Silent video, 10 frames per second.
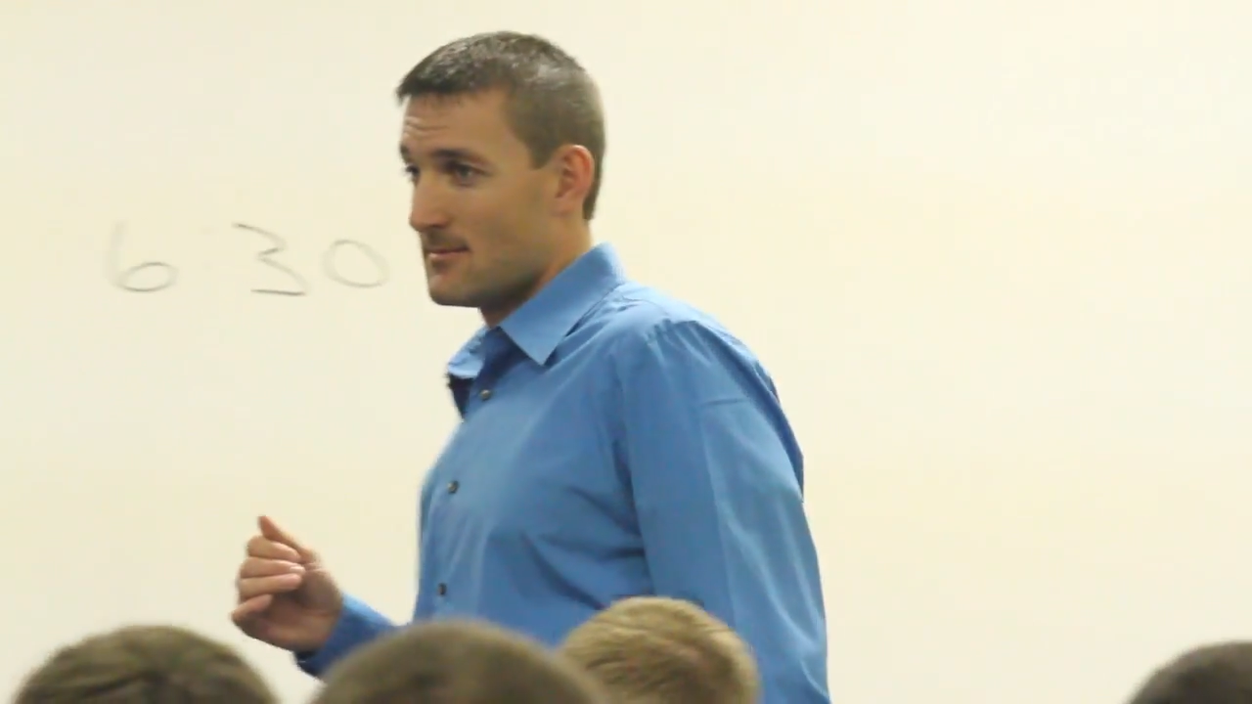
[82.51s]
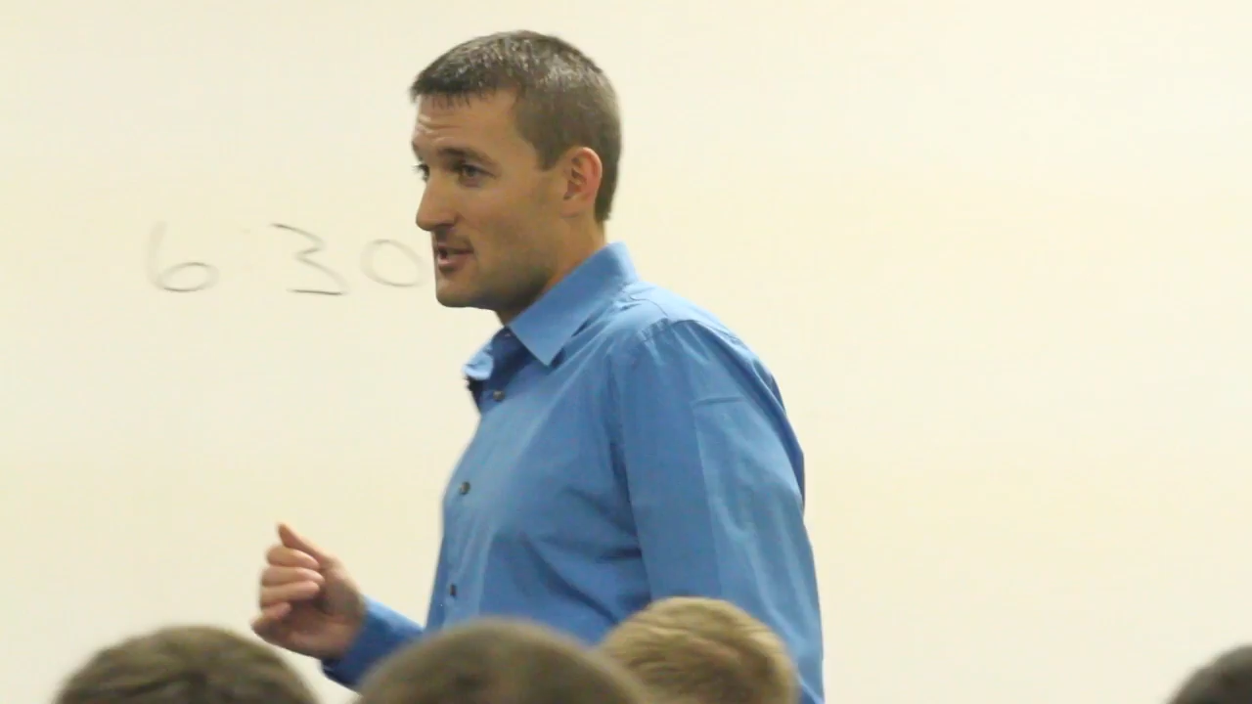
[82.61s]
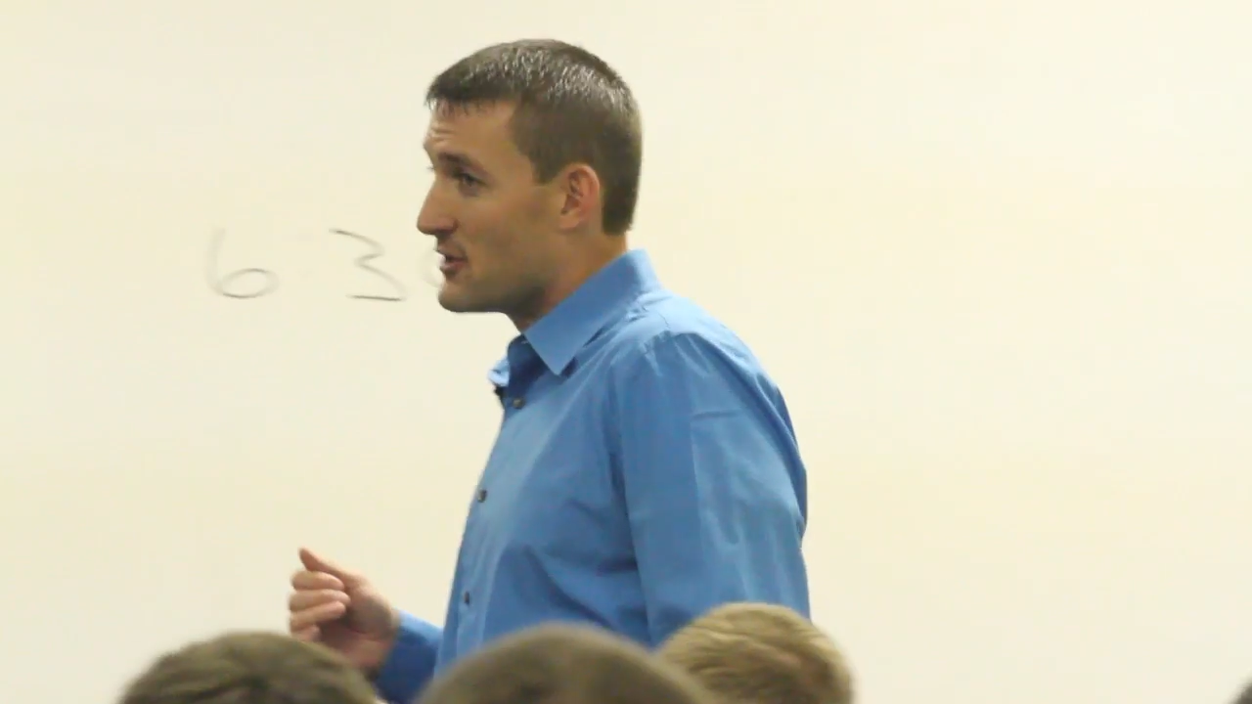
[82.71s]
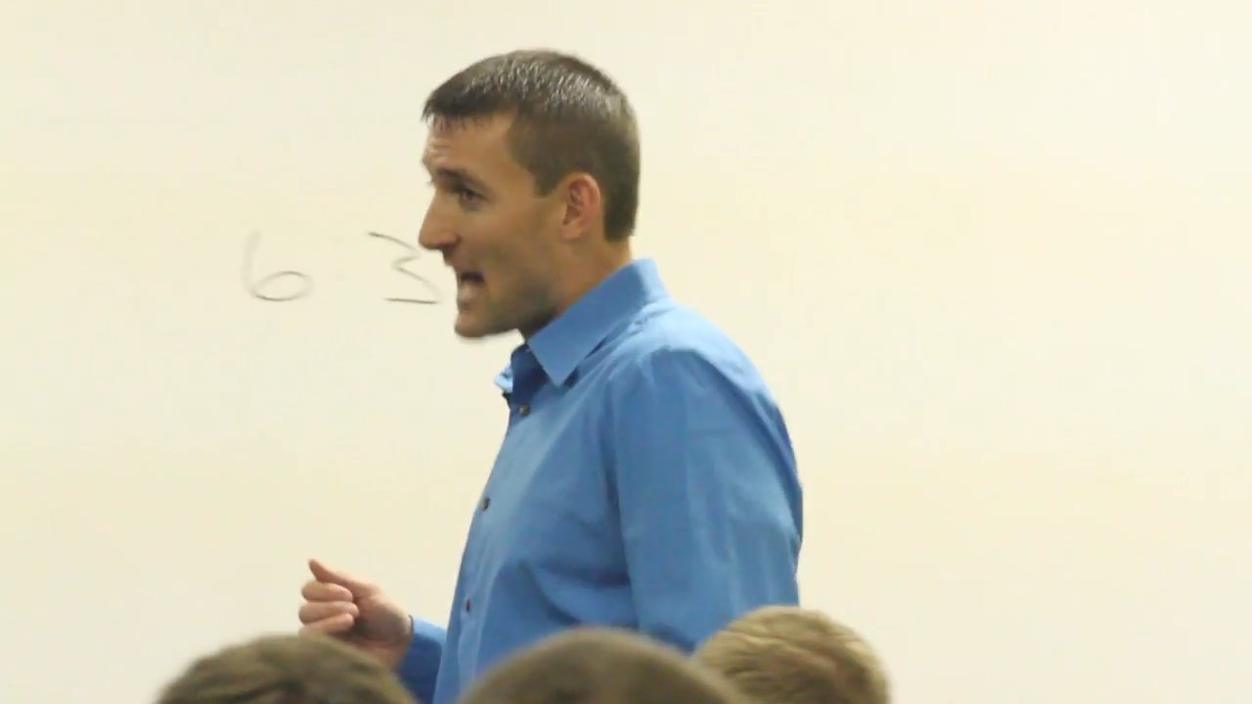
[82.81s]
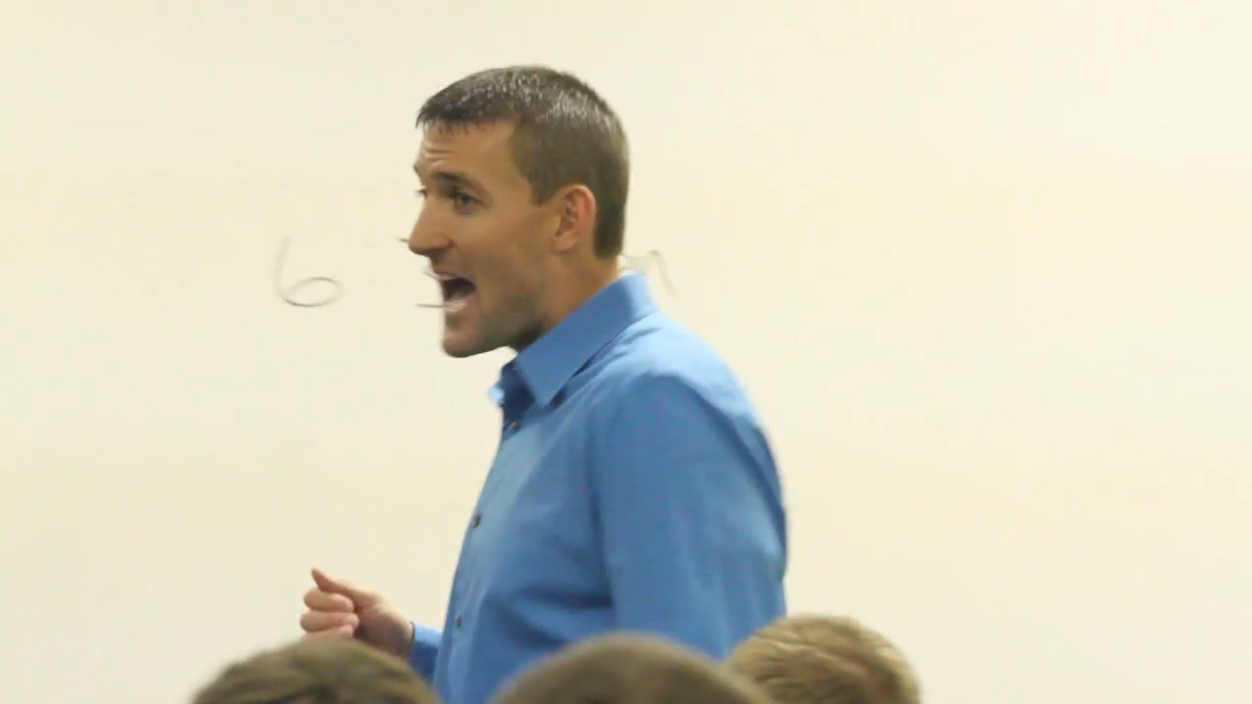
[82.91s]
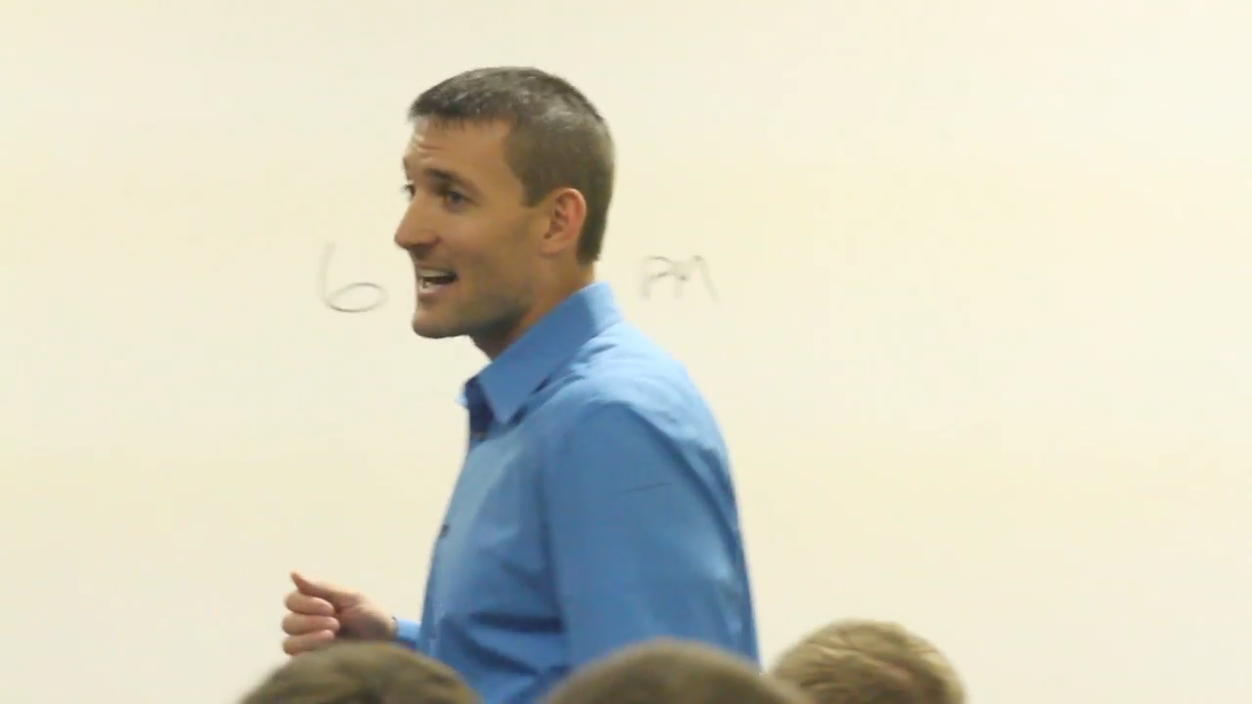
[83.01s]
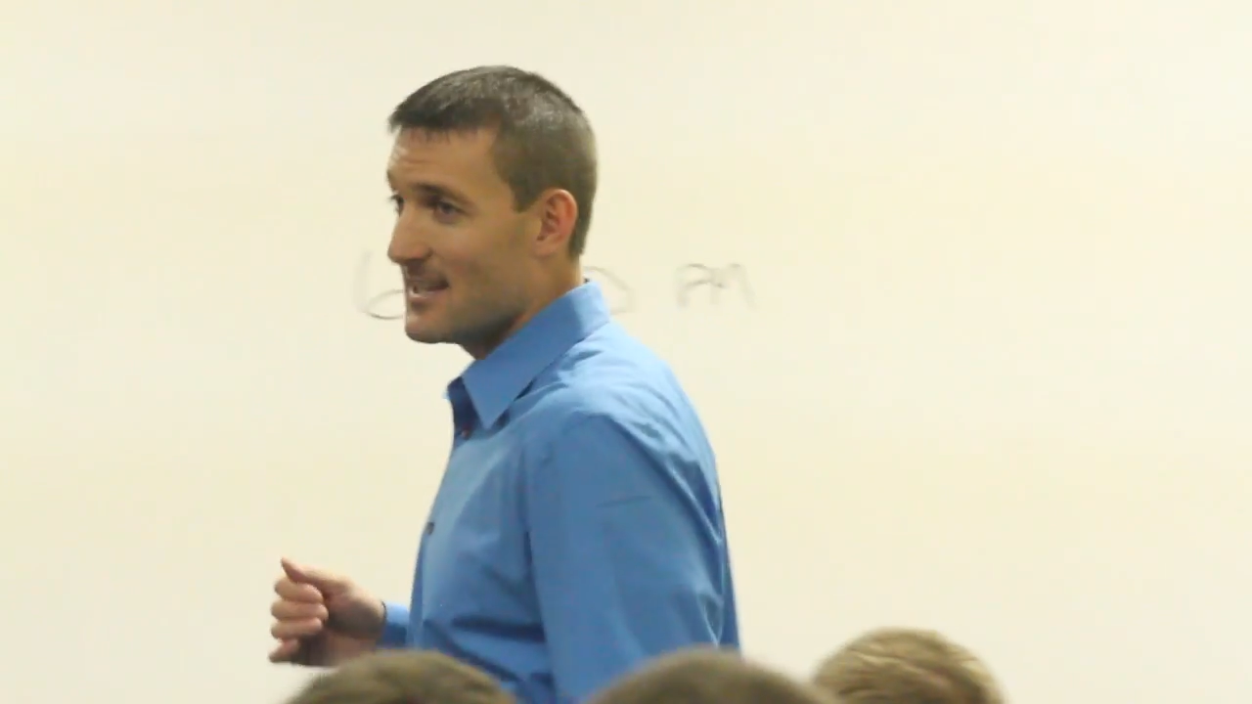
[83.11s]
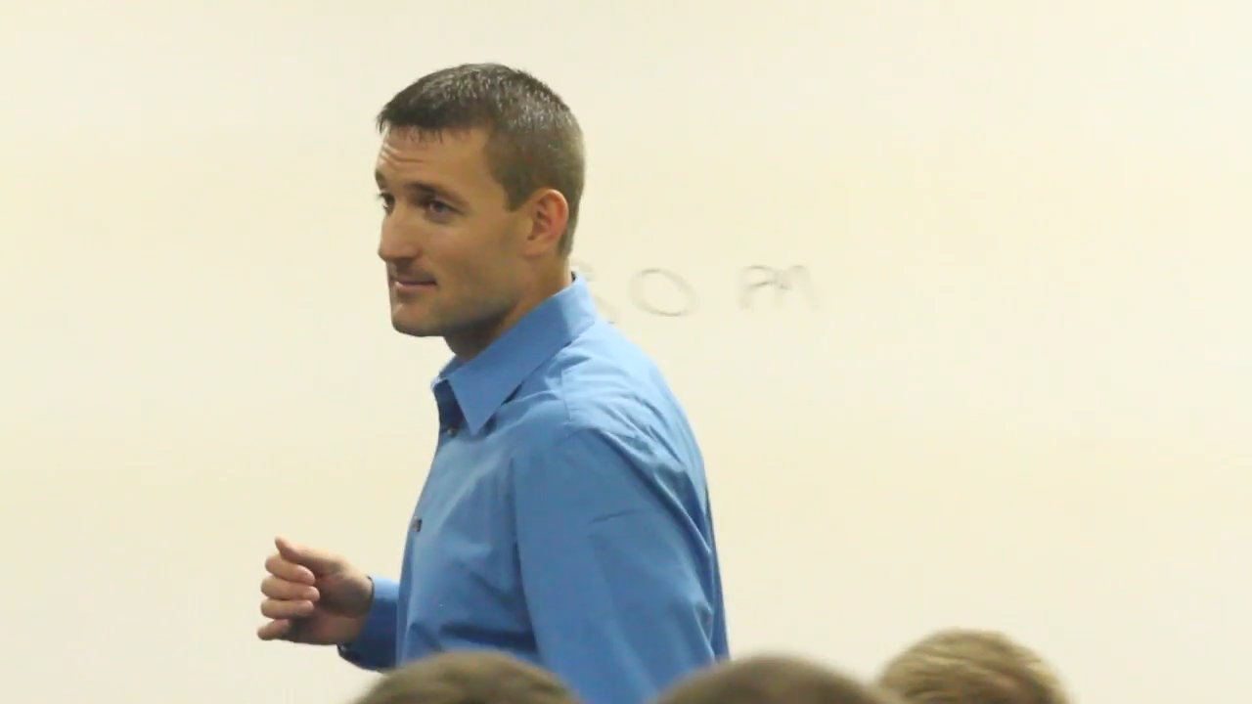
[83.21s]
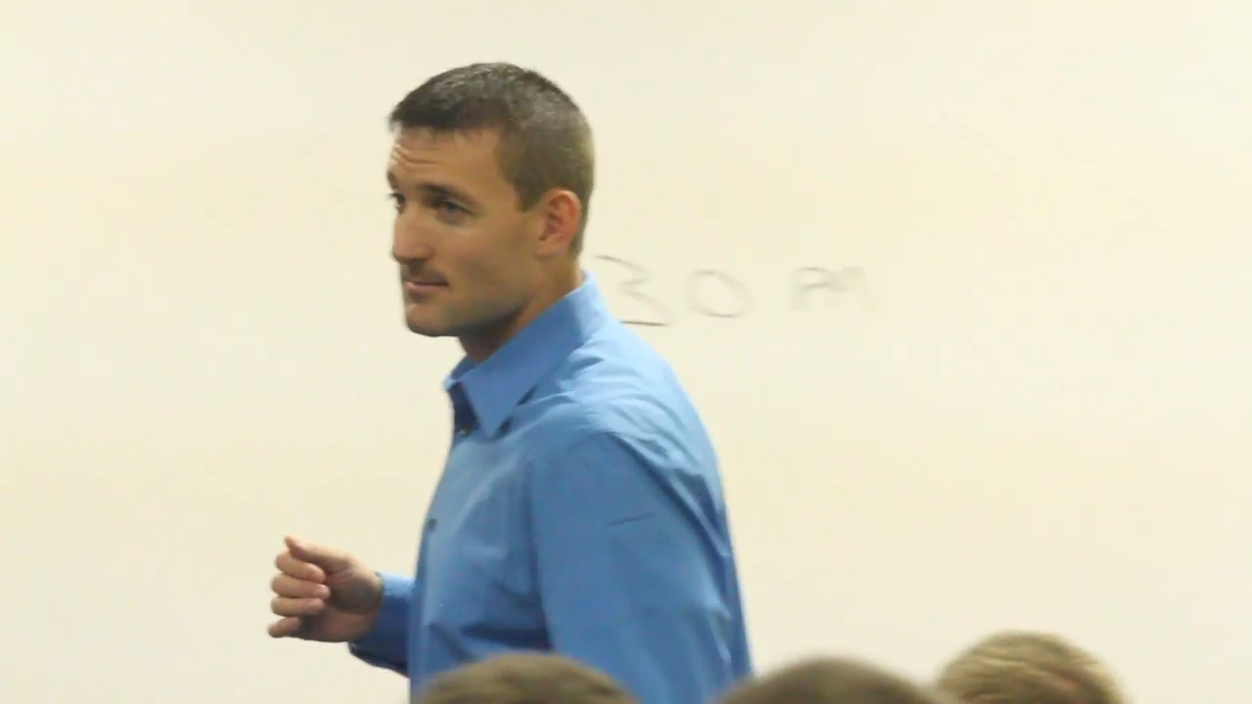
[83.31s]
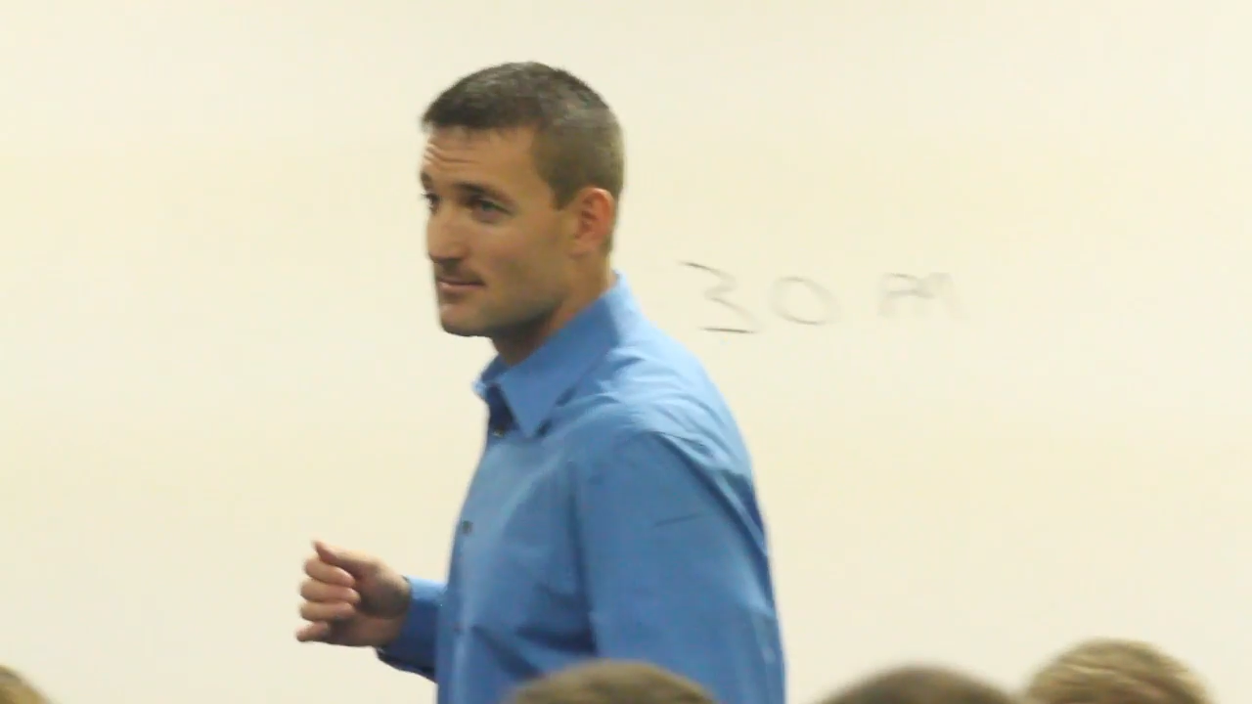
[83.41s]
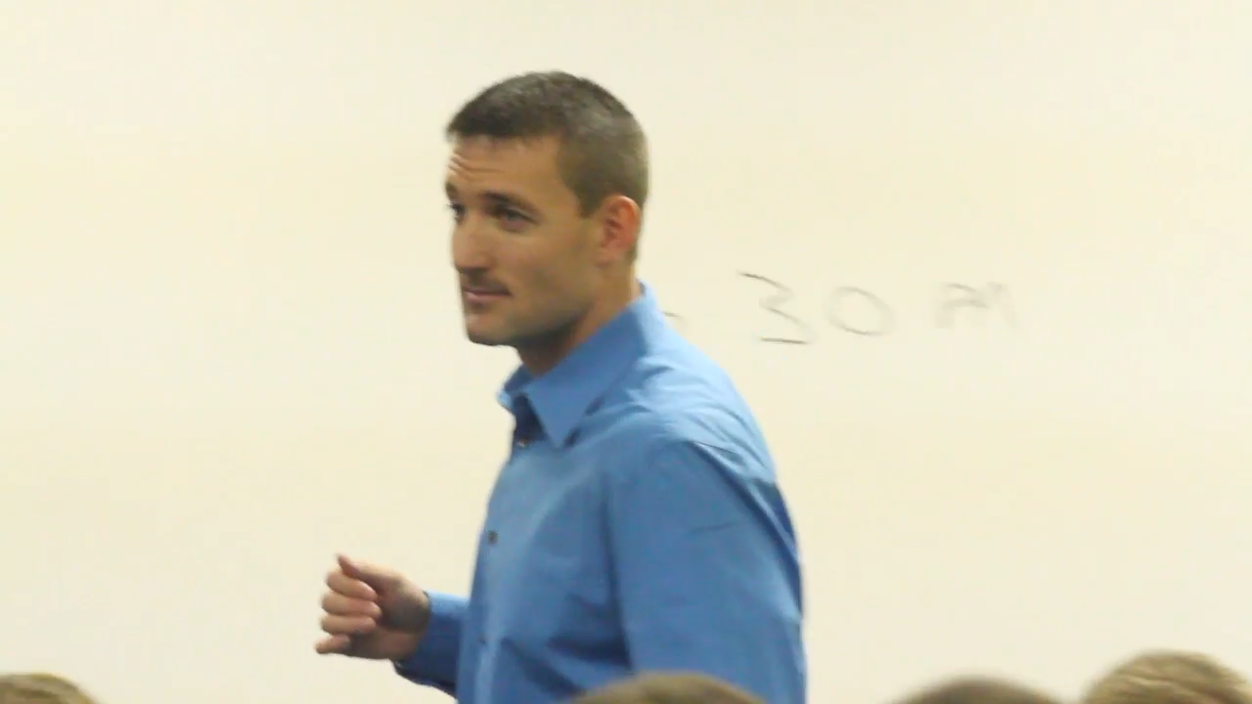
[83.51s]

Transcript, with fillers: You got it.